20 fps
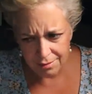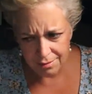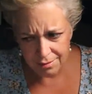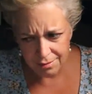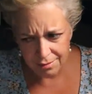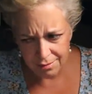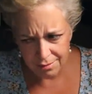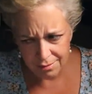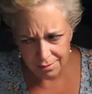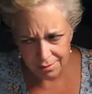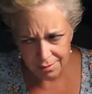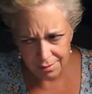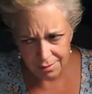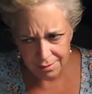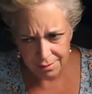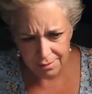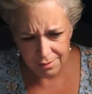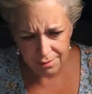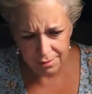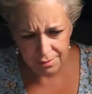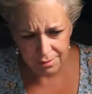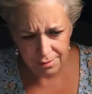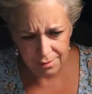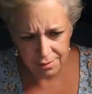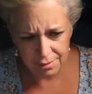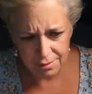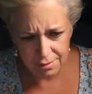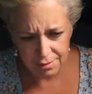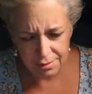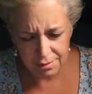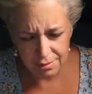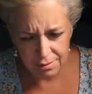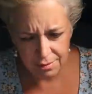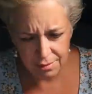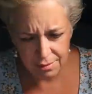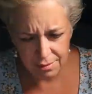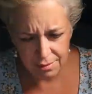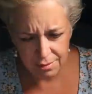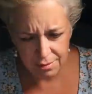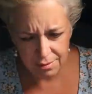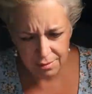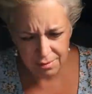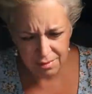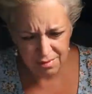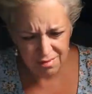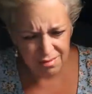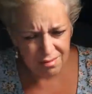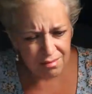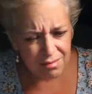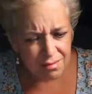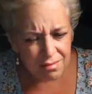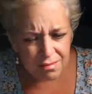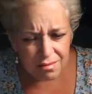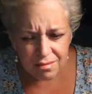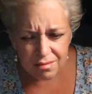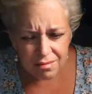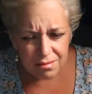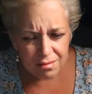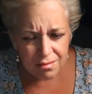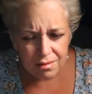(silence)